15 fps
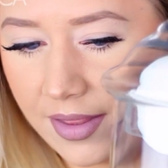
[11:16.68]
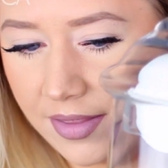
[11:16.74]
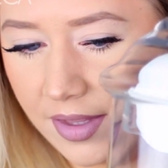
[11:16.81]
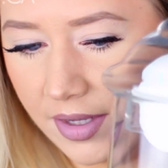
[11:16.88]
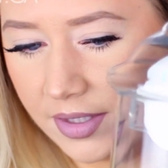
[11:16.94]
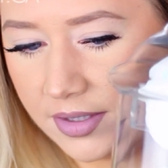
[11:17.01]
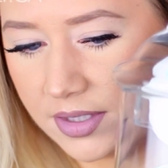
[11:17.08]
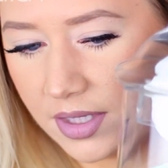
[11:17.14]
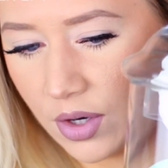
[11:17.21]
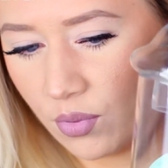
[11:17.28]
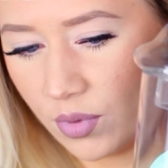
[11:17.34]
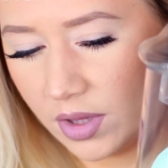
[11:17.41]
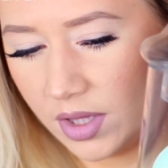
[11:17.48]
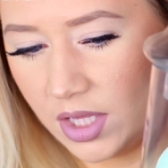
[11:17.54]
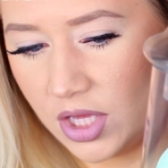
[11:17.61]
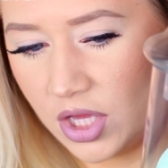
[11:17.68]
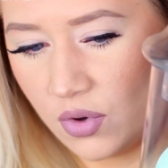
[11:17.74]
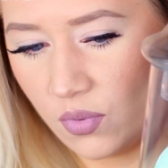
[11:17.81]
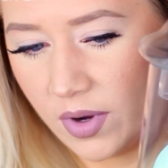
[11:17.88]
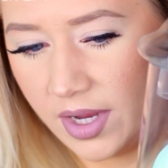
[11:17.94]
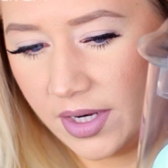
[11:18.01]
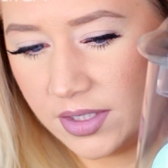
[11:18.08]
I think it's a really
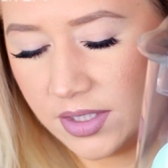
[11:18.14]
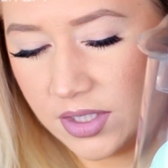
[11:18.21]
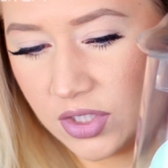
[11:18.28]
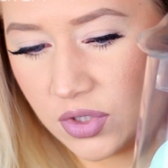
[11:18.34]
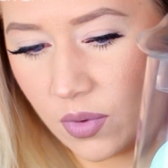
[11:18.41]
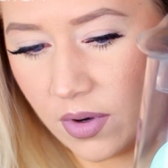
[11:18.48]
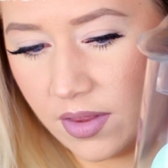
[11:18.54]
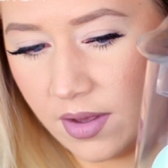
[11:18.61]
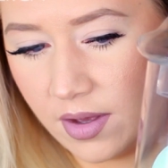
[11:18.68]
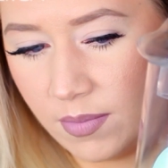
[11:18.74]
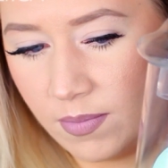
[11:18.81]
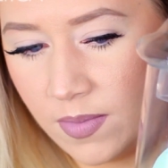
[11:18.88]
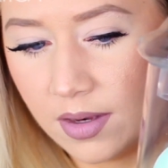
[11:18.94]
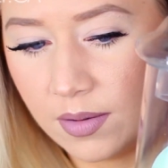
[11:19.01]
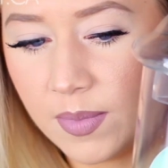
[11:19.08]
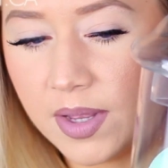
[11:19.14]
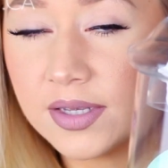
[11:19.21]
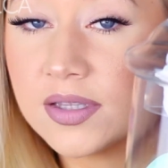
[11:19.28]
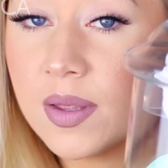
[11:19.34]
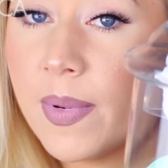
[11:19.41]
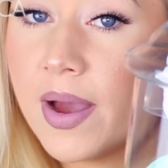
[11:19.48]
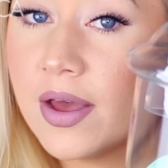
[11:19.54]
cute way to store them. It
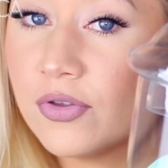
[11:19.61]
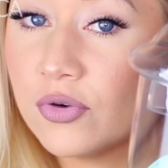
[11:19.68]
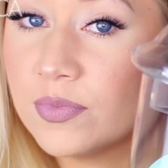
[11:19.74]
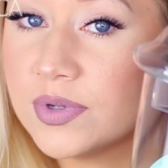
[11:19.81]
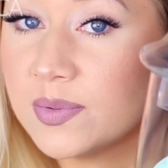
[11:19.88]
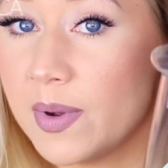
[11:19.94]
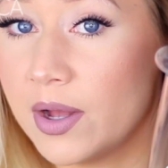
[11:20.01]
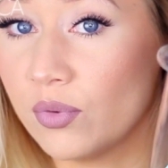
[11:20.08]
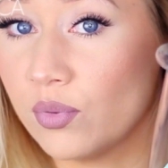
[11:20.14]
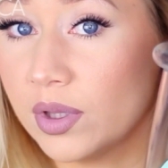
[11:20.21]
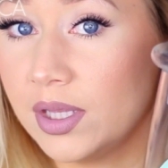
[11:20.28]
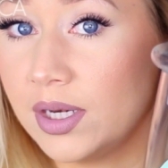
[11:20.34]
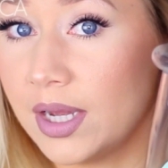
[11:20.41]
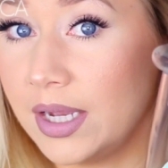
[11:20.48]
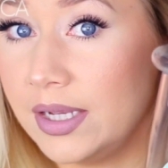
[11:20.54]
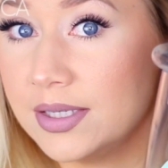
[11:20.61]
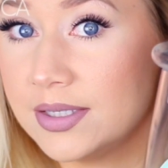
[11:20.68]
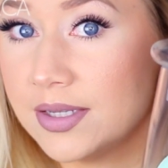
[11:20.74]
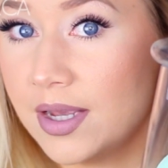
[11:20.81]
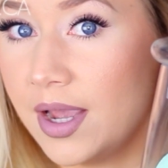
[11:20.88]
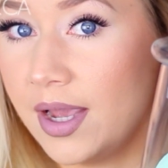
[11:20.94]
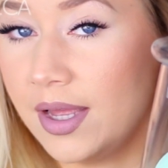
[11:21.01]
makes the bathroom smell really
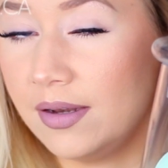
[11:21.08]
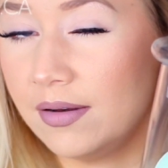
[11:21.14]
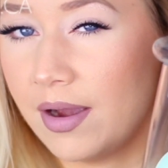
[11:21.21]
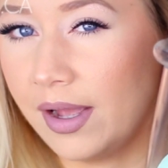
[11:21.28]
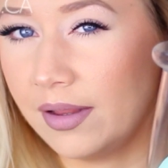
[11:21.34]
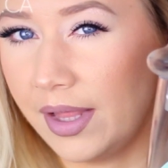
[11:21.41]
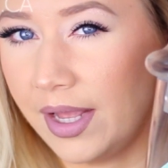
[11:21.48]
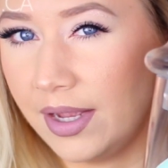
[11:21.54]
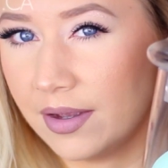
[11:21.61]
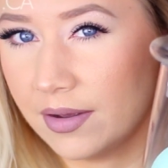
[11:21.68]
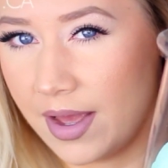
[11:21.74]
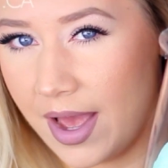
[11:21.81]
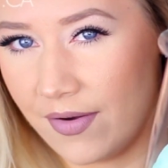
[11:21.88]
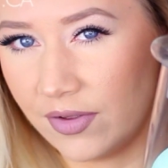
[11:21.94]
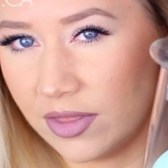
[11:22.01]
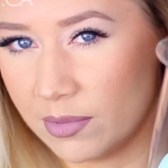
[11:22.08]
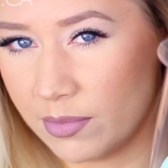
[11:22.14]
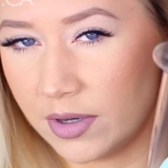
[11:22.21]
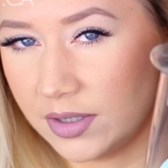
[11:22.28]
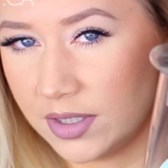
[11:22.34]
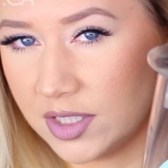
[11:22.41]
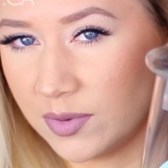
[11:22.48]
nice and I like having
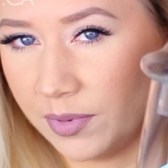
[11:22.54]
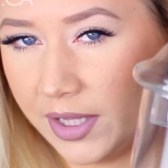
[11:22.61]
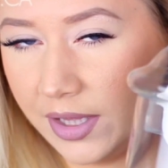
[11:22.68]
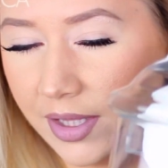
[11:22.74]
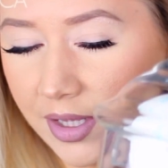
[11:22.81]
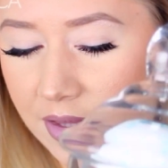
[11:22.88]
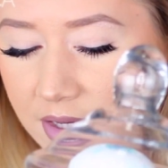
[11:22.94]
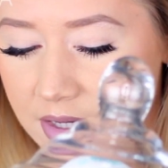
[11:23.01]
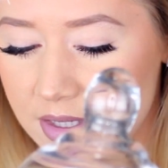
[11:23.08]
them on display like